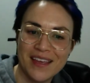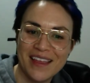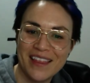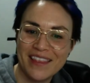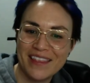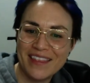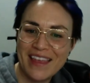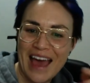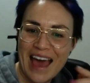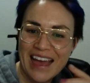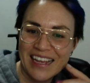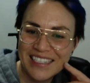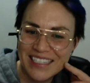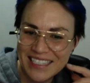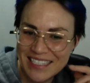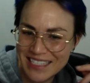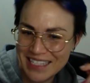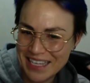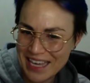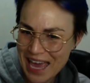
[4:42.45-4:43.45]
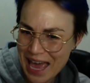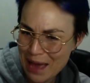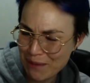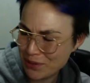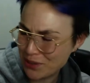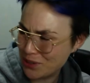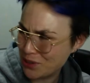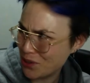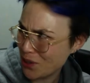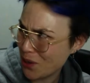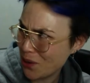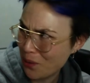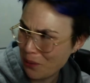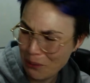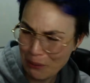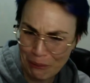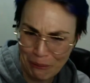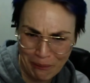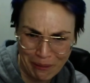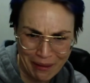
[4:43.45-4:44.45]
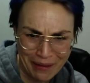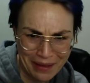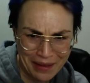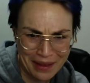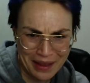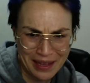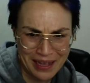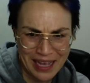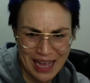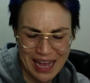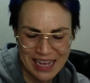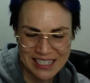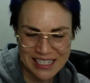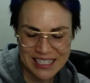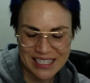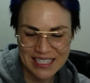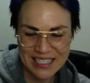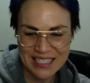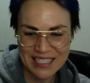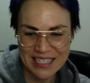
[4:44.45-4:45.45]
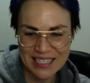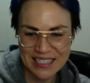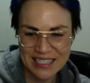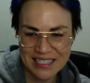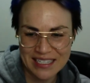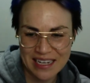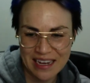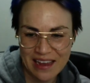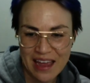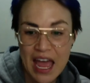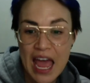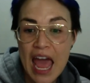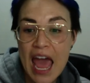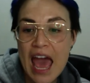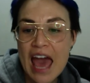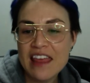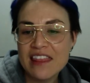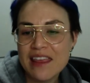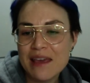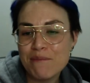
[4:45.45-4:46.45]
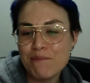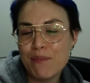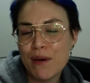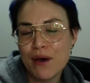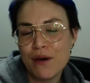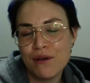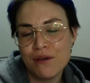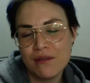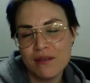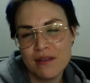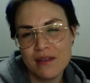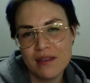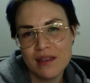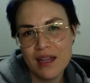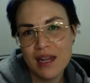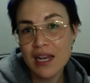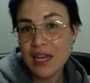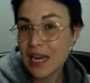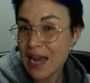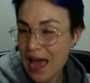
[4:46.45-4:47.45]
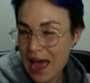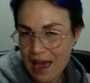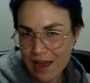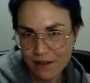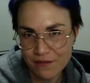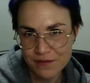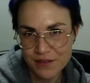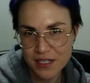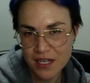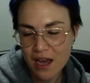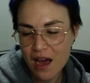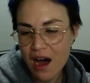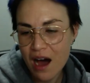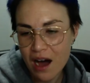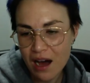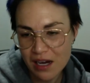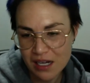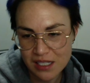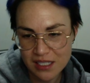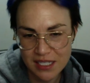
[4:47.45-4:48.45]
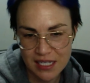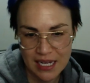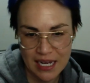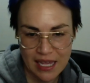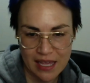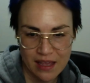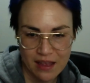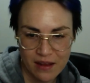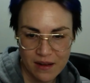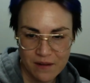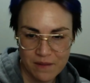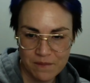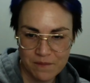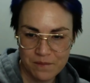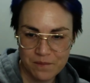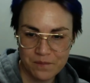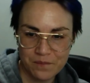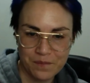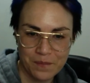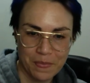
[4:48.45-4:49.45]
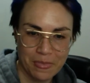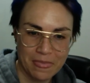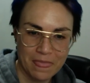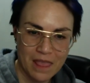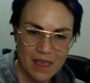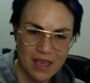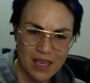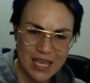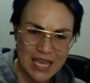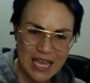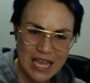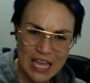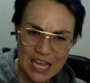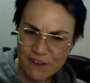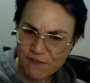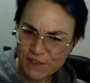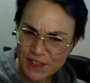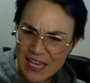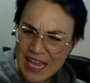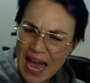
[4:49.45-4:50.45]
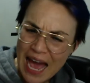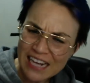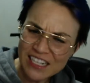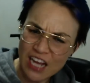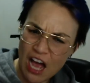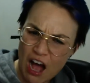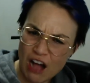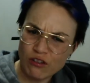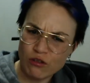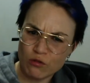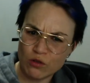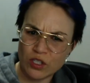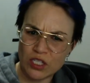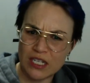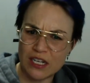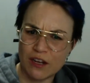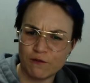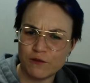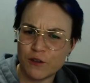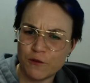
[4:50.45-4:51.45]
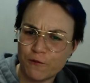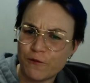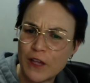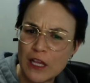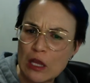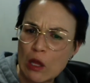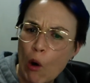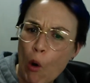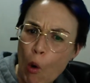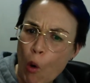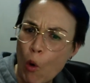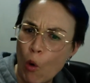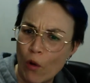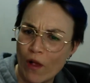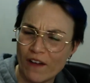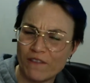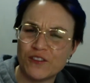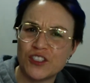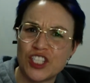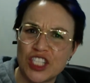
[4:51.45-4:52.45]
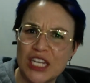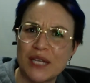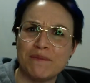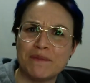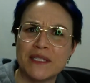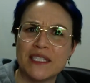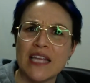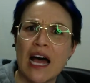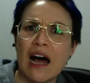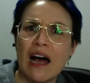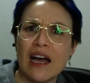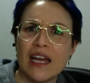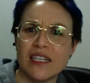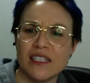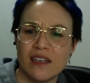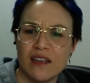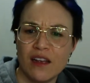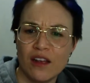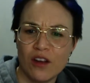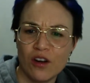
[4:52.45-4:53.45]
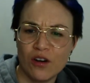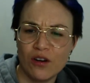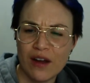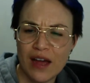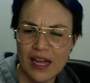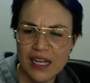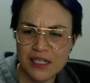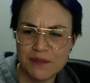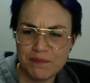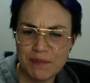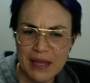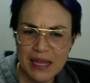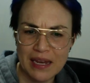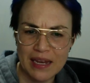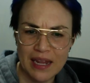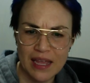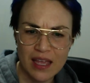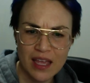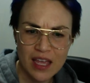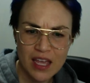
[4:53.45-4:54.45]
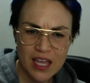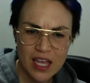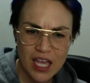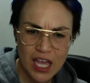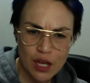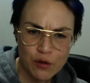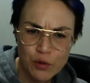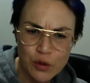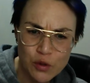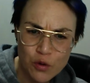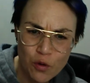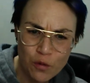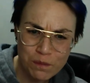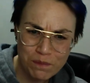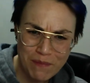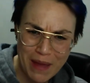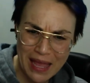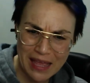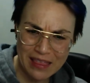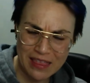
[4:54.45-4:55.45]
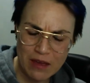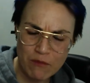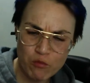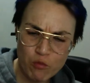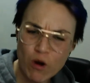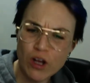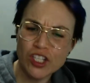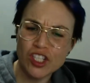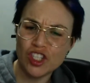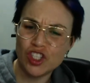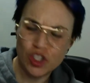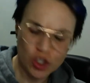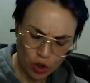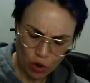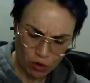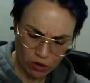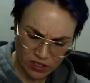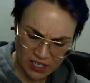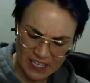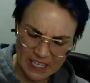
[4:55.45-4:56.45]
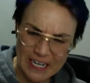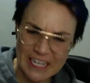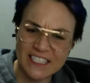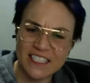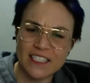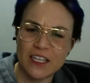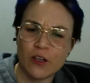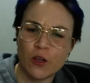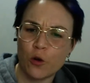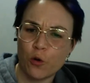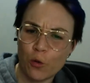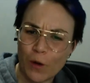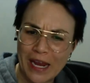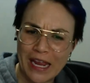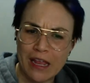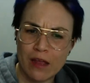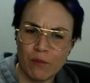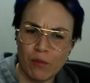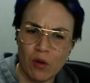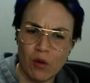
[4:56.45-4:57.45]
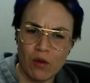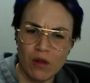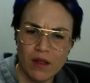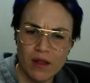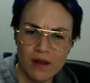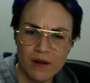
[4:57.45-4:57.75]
"That is capital," added her sister, and they both laughed heartily. "If they had uncles enough to fill all of Cheapside," cried Bingley, "it would not make them one jot less agreeable."